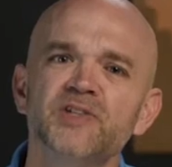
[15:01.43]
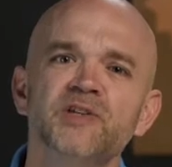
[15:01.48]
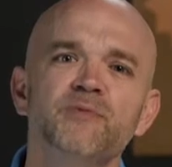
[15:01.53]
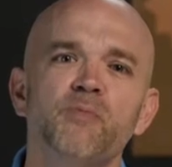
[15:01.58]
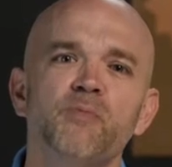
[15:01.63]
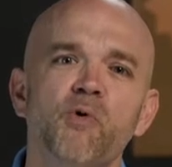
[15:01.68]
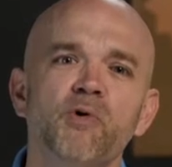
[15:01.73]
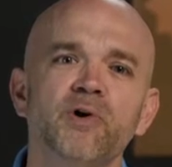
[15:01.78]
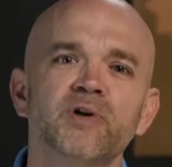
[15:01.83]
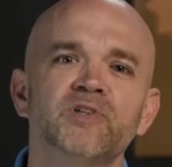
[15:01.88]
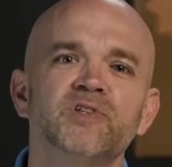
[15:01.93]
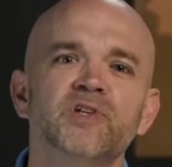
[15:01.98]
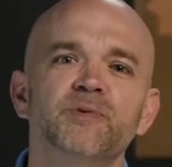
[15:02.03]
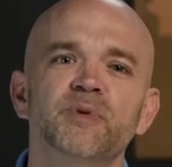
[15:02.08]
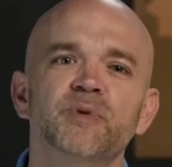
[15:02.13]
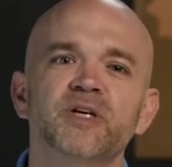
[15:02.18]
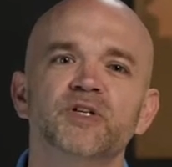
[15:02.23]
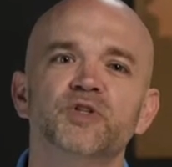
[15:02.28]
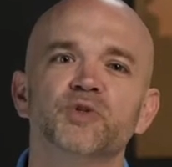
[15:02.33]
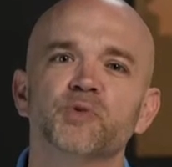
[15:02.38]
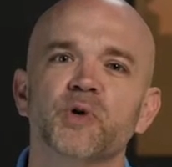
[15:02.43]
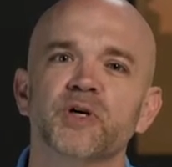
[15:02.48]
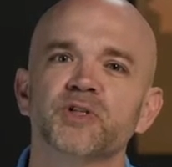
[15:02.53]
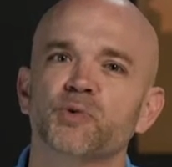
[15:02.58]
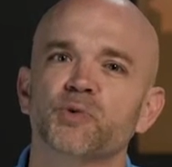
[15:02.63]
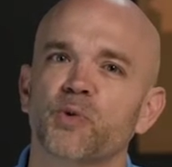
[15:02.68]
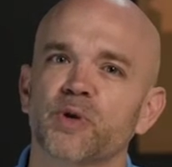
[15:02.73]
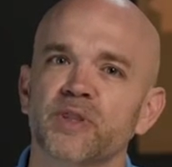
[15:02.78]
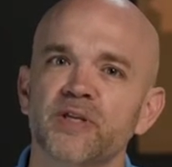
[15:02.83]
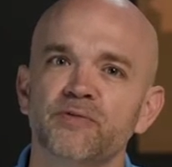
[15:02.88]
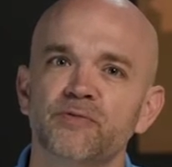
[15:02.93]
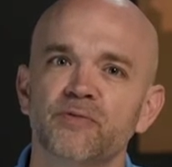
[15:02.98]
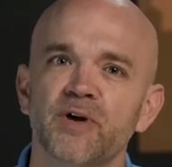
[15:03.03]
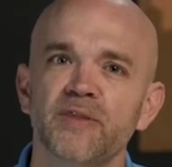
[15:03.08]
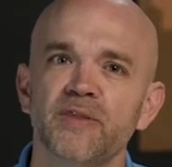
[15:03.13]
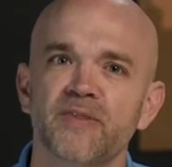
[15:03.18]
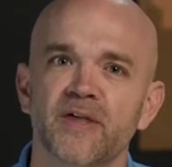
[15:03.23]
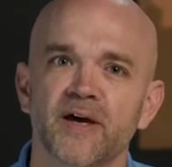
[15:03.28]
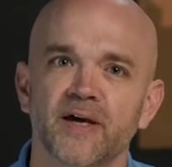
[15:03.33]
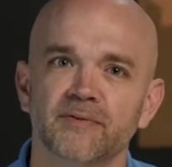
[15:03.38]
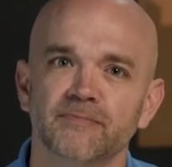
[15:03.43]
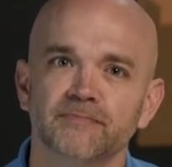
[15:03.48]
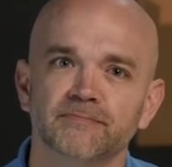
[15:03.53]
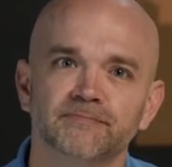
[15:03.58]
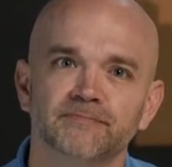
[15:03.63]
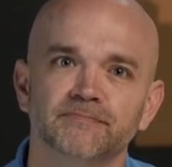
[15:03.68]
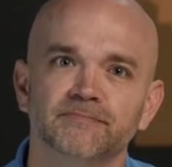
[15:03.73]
is it important to be a trustworthy friend then?